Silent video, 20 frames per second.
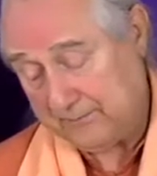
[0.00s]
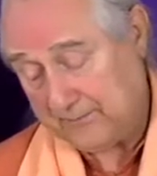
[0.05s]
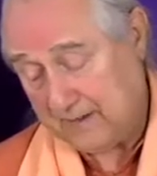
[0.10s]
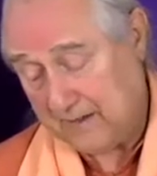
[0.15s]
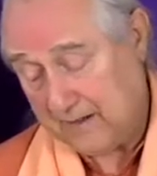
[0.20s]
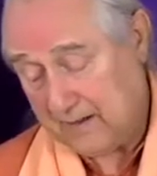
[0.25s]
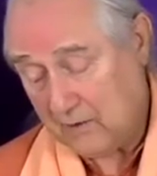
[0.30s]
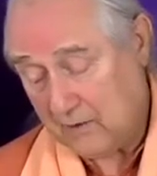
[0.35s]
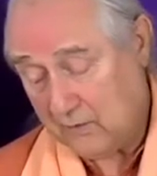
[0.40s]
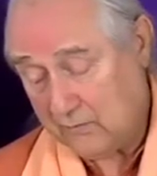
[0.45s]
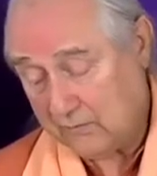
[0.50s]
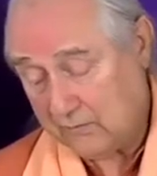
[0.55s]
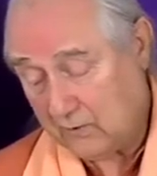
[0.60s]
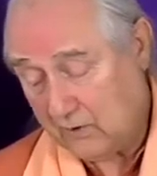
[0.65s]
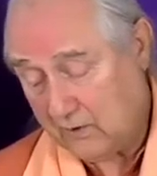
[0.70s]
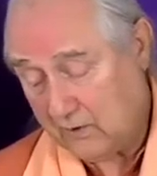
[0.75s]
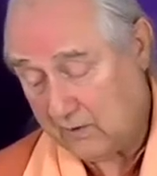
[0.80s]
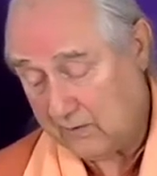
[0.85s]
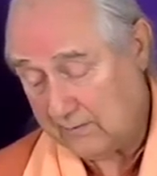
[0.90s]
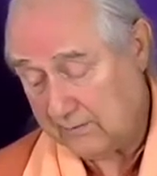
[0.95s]
He goes
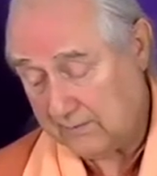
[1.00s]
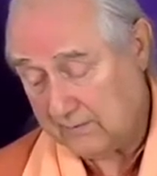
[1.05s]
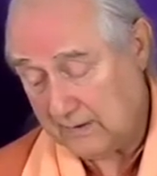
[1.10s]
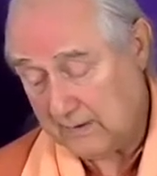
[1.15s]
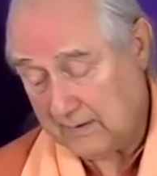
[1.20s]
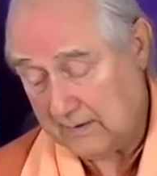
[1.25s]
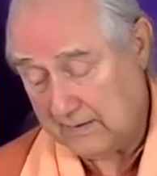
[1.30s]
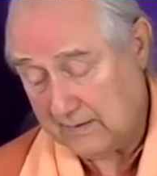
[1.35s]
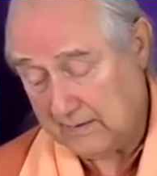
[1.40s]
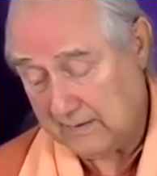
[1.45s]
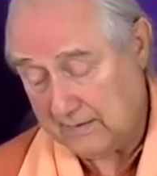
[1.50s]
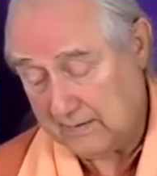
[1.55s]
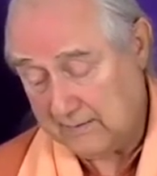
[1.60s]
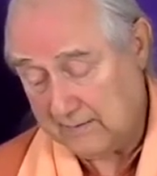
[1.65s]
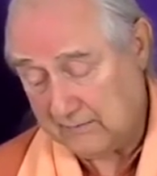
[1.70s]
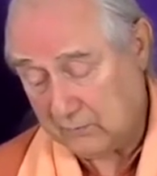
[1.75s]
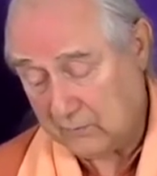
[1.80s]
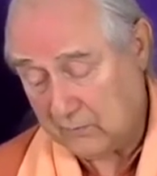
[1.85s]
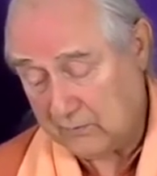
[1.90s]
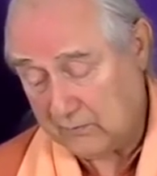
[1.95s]
on, and
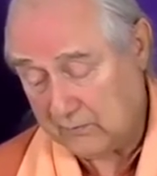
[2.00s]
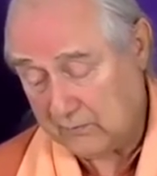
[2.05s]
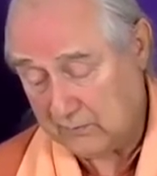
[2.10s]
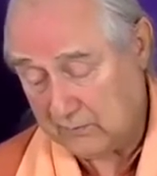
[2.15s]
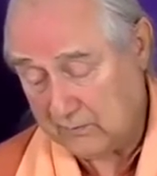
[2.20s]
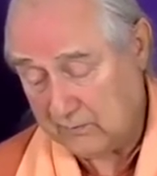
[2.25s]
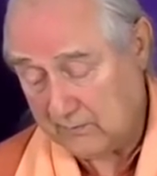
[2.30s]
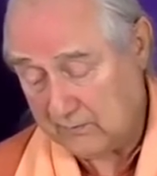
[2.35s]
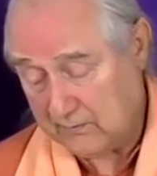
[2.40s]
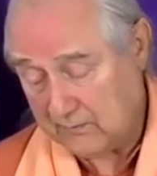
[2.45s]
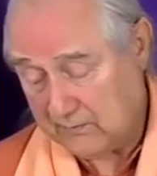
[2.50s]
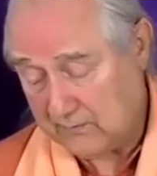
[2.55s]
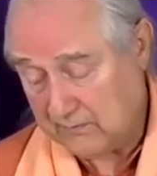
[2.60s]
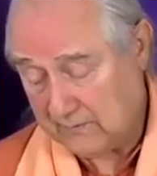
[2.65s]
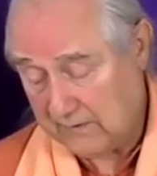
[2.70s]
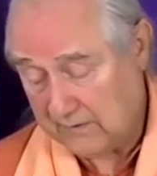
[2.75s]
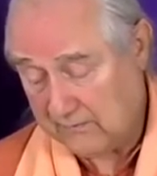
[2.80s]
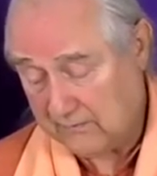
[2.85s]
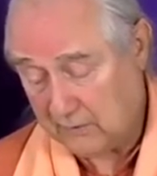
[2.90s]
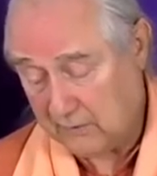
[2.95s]
of course it would
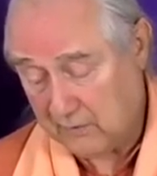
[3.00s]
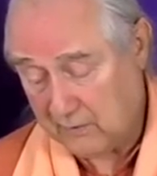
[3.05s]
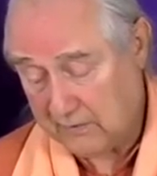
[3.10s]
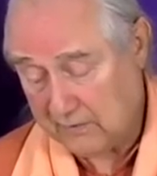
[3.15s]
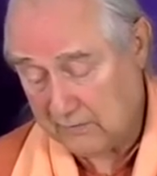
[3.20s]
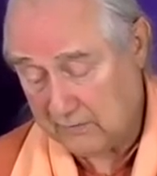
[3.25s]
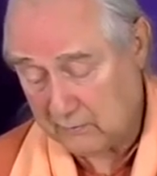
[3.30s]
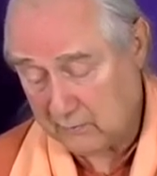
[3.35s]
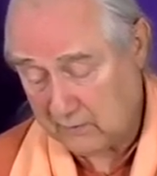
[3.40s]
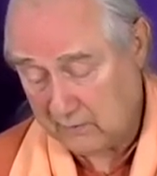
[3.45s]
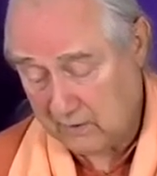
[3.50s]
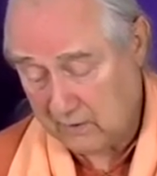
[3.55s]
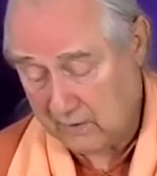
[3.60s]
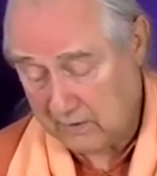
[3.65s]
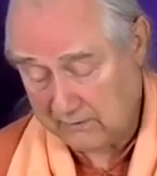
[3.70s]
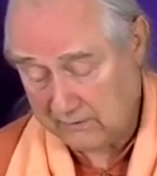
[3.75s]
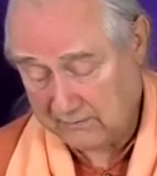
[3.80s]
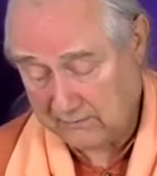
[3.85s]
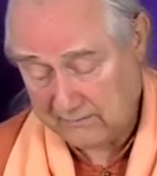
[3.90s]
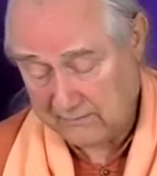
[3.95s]
then fall into a lot
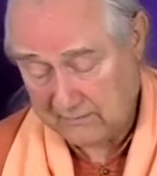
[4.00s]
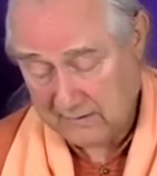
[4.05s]
of